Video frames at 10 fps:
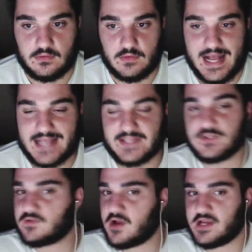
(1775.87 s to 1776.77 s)

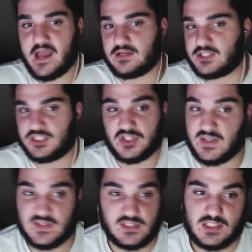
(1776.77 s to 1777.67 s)
Arsenal right now are just
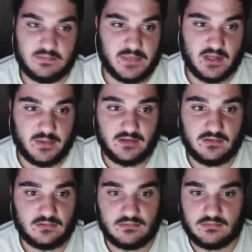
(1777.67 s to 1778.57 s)
transitioning better, man.
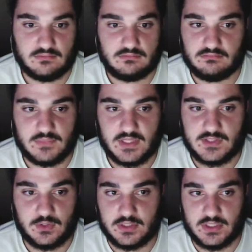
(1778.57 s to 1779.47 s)

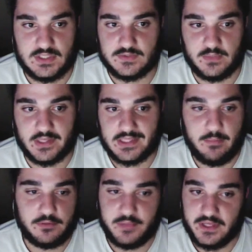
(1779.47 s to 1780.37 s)
That's all it is. Like, they're
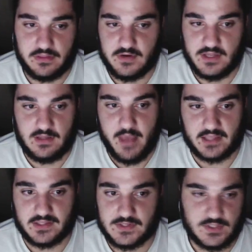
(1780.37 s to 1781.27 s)
both playing three at the
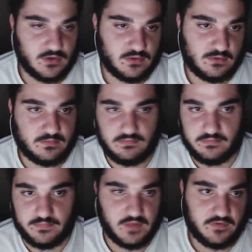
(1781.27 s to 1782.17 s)
back. There's no
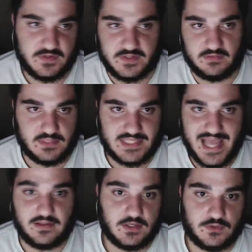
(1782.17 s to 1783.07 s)
difference in
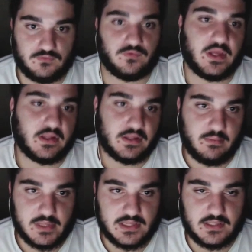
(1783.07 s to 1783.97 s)
tactics, really.
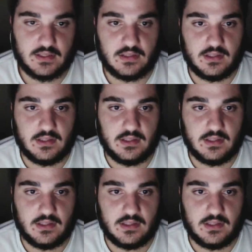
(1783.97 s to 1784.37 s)
But the